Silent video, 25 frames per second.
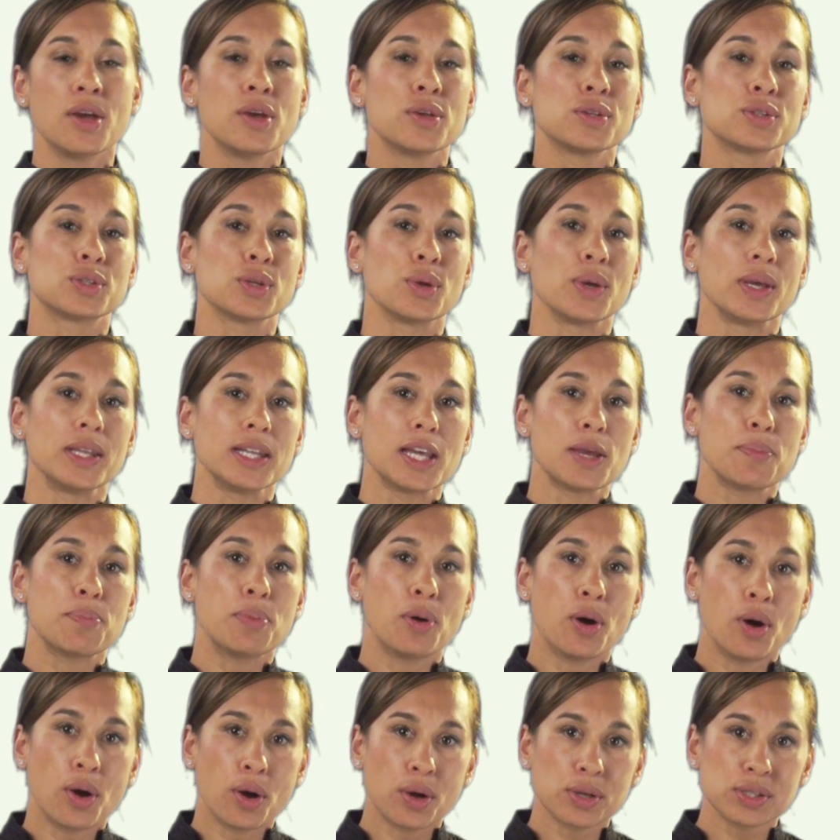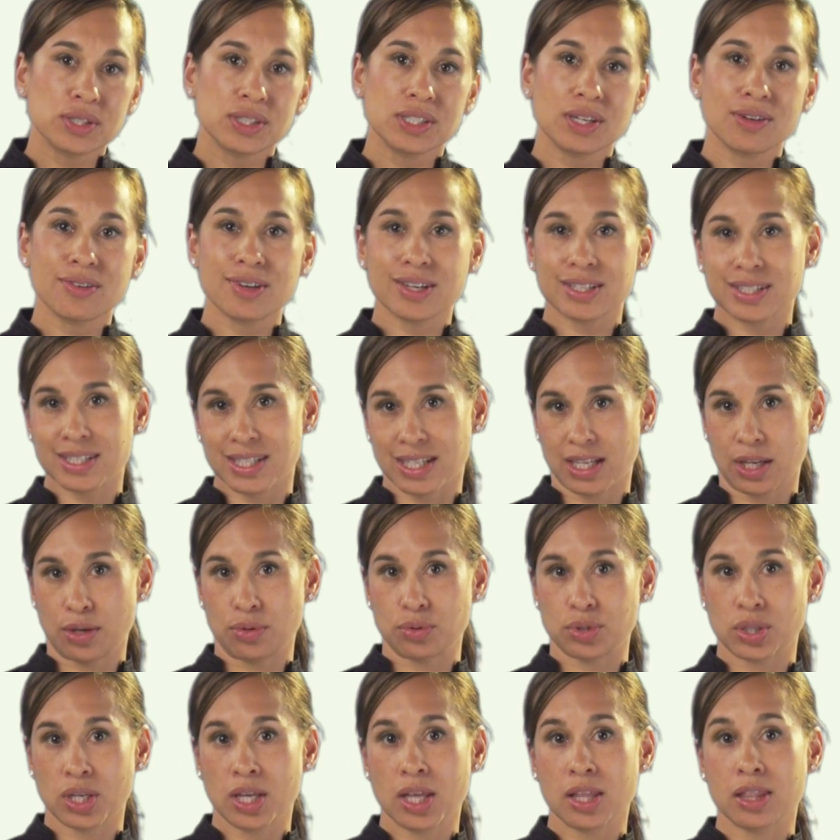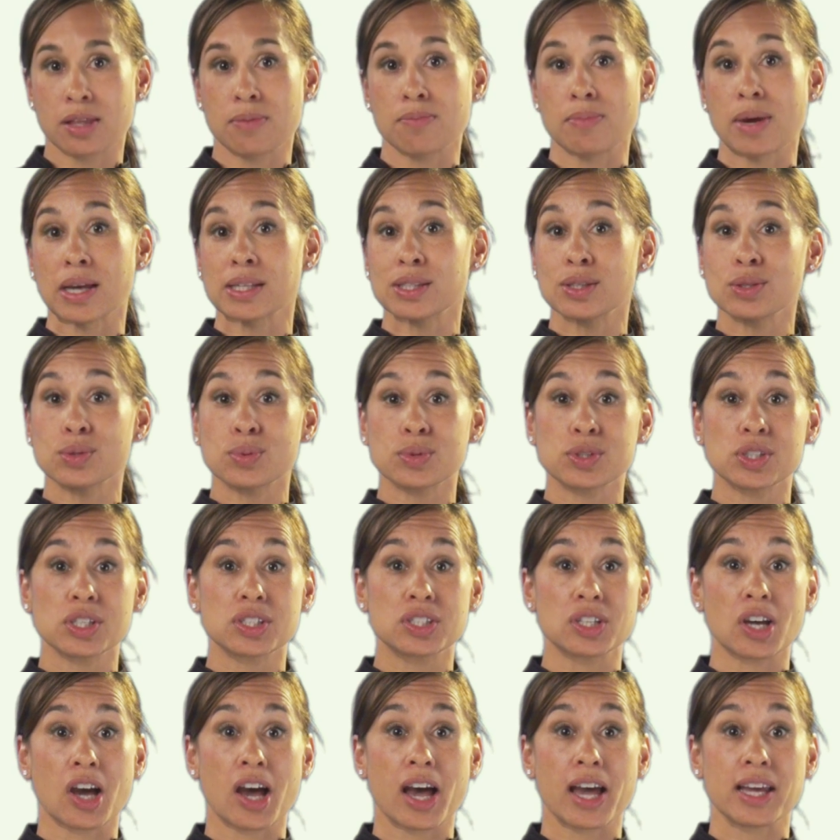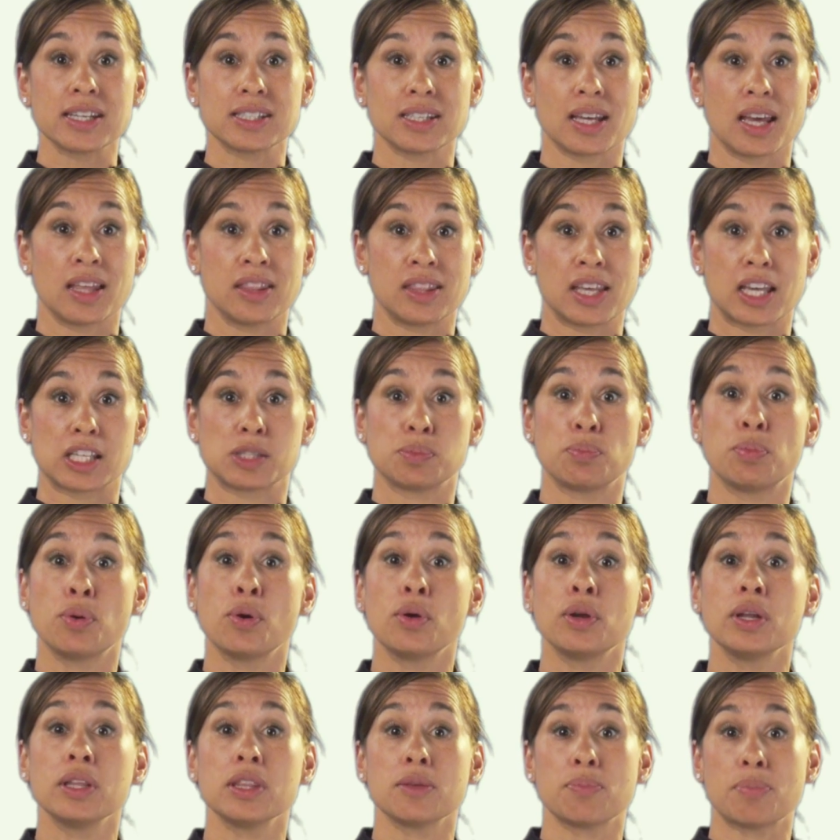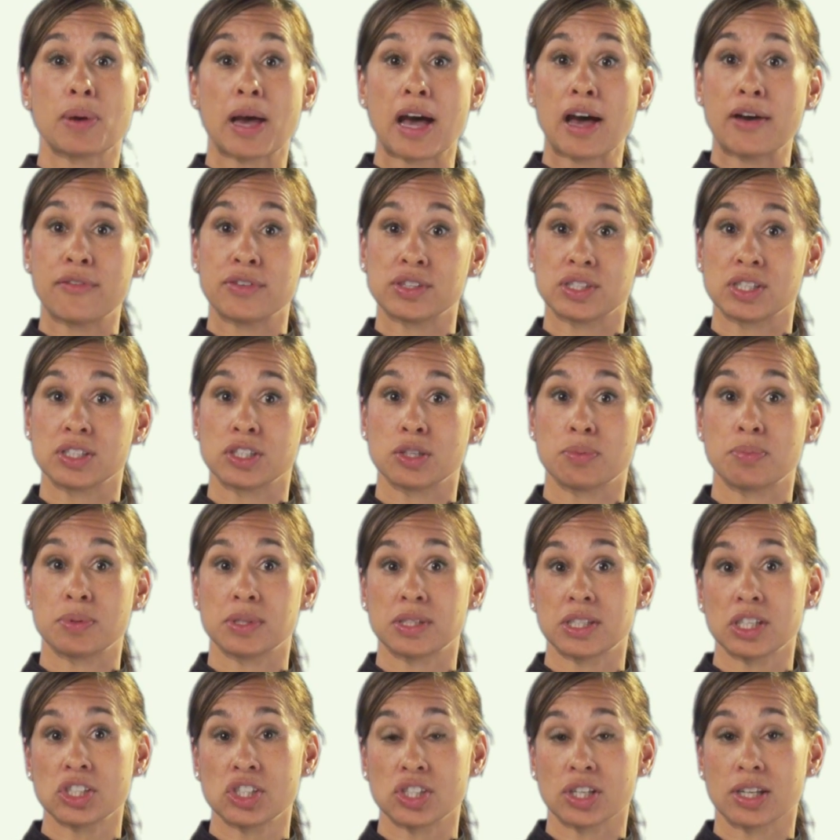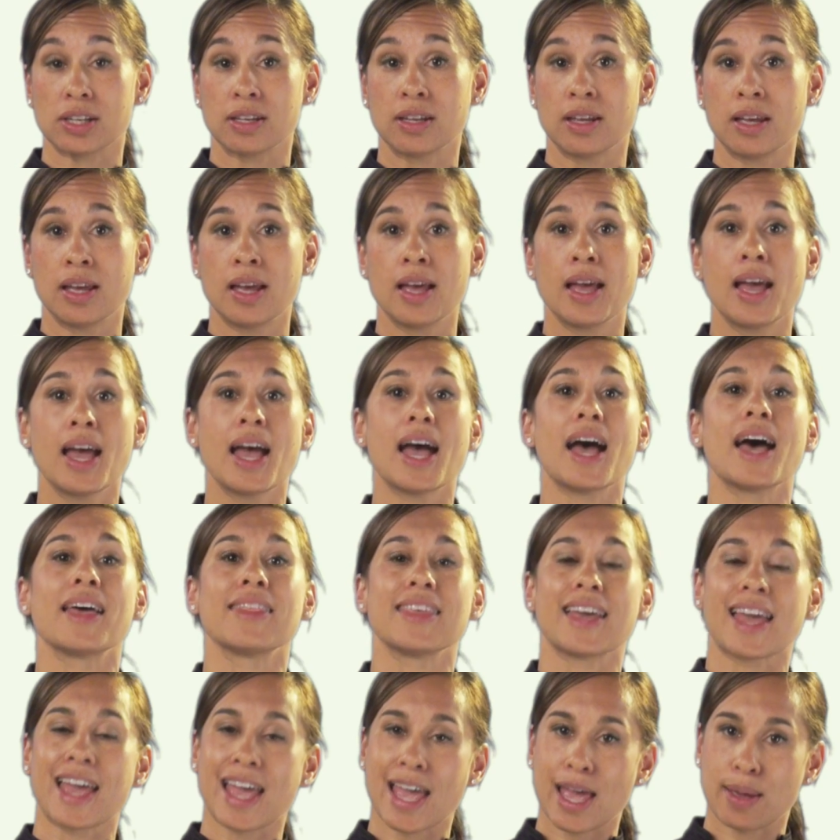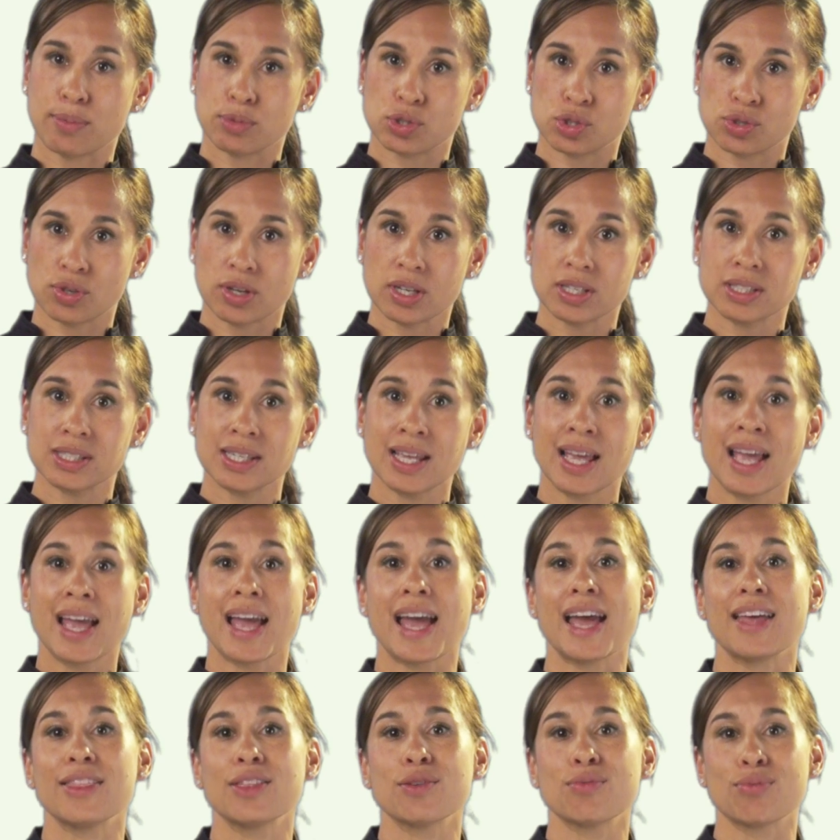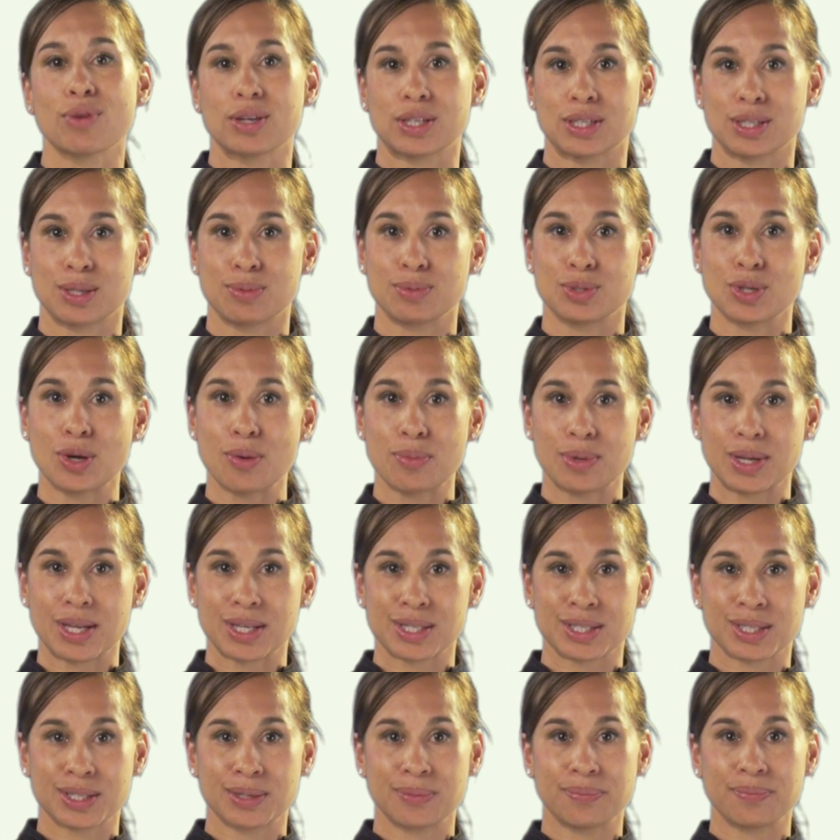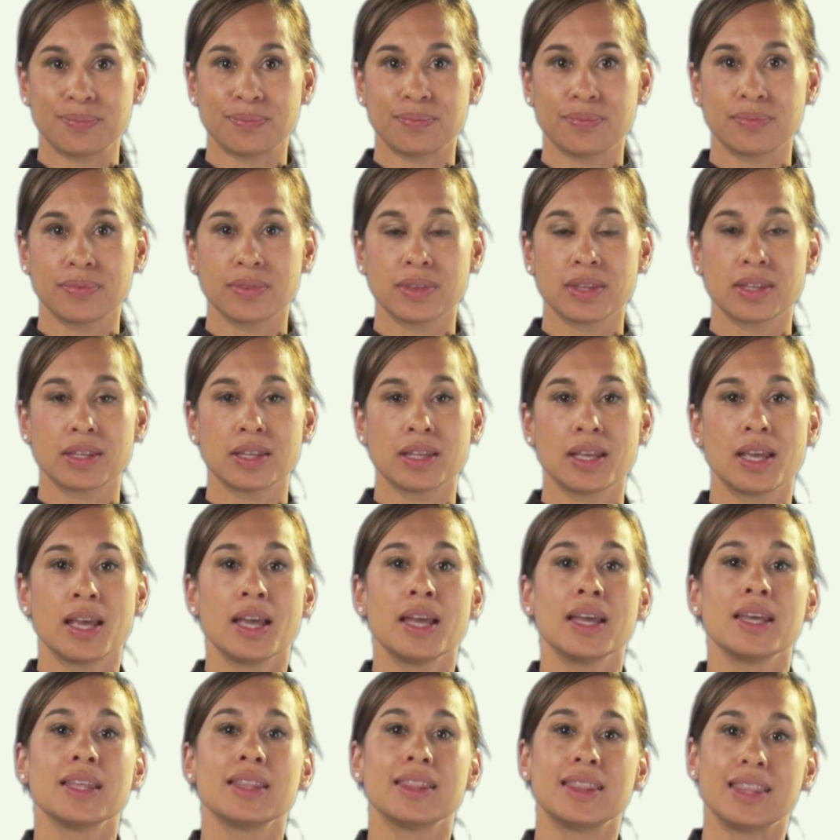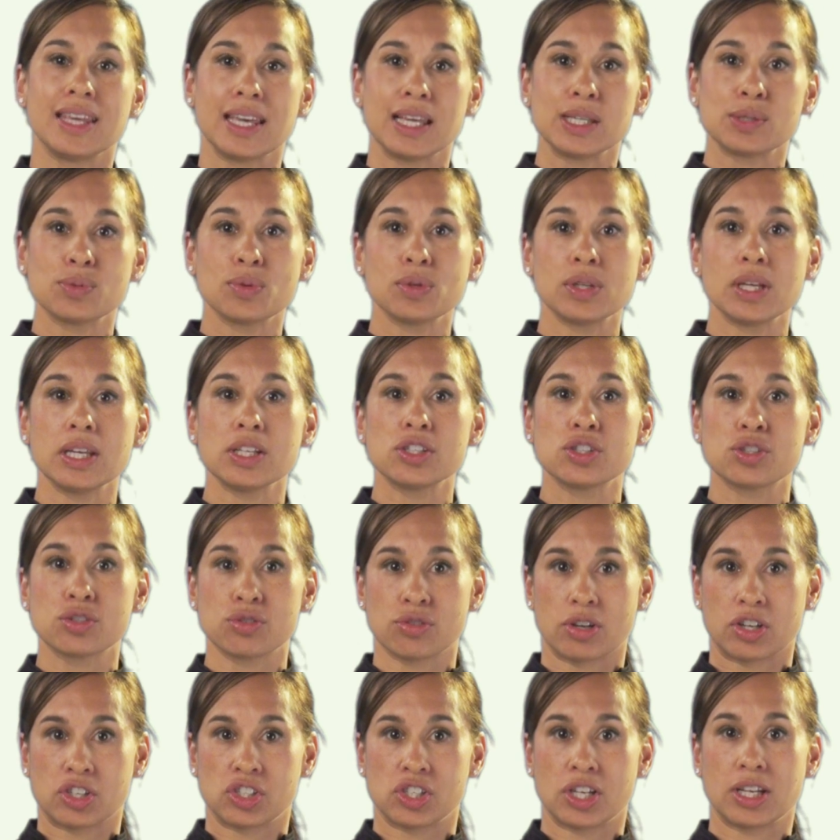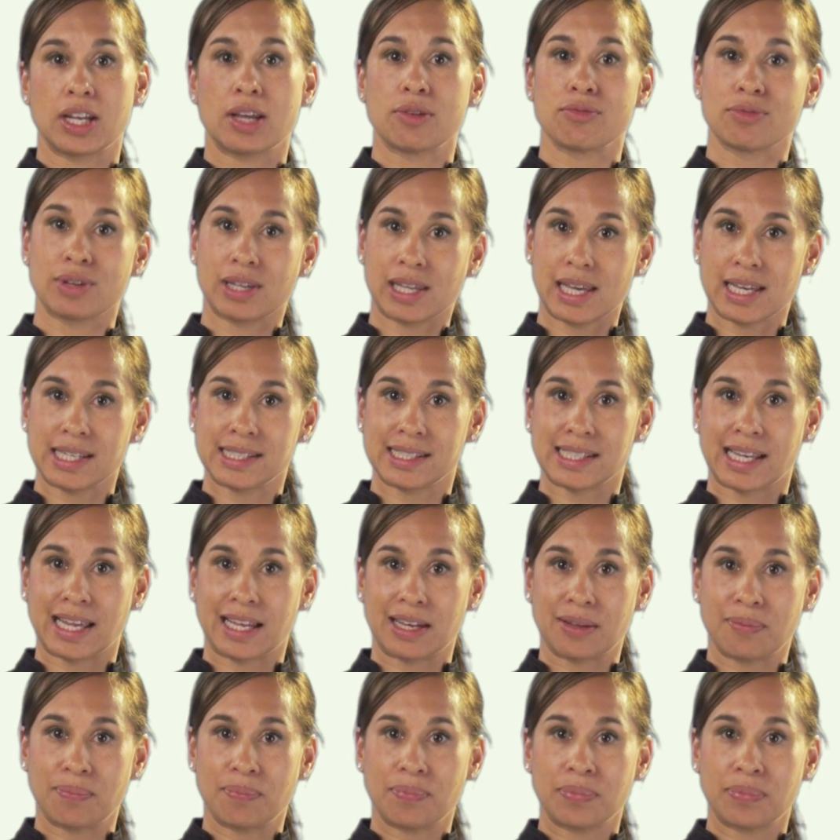So in a posterior tilt, the muscles which are tight and thus pulling the pelvis into position are the hamstrings and the rectus abdominis. These will need stretching and releasing.